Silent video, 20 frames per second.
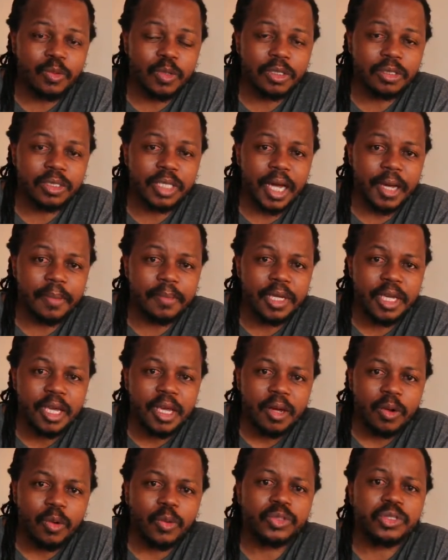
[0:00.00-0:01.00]
World Cup,
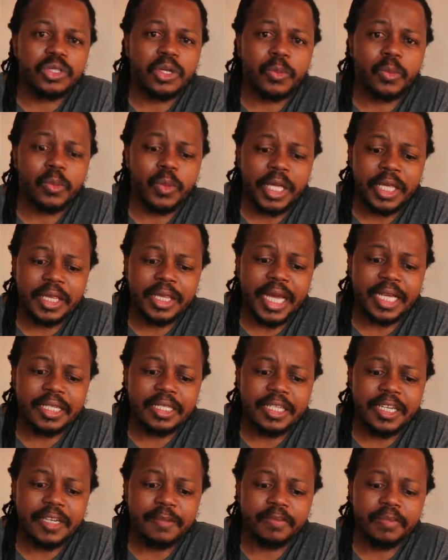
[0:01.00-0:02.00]
also in that
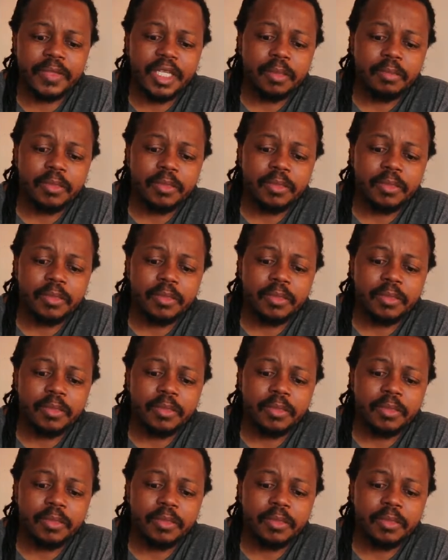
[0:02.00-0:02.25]
team.